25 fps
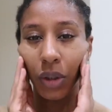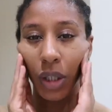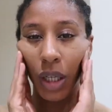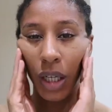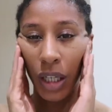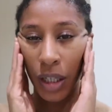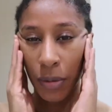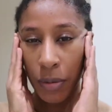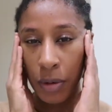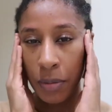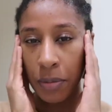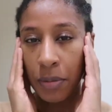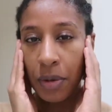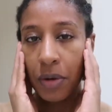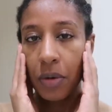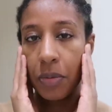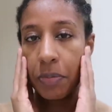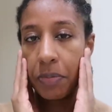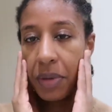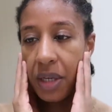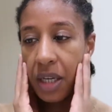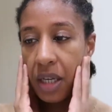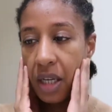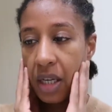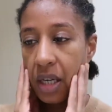I
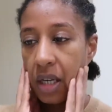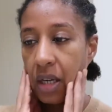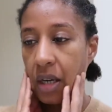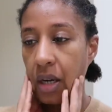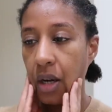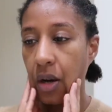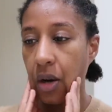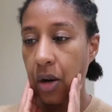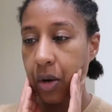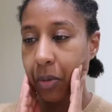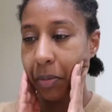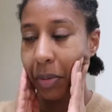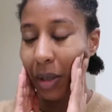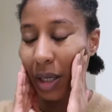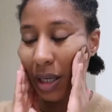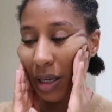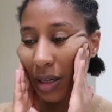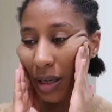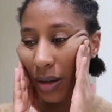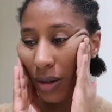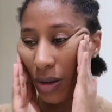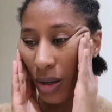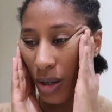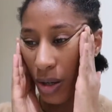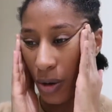remember being
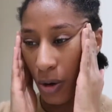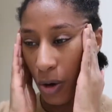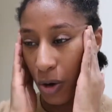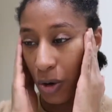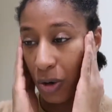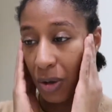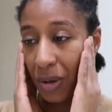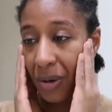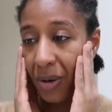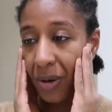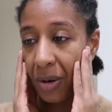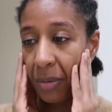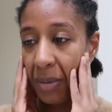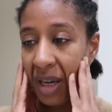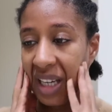on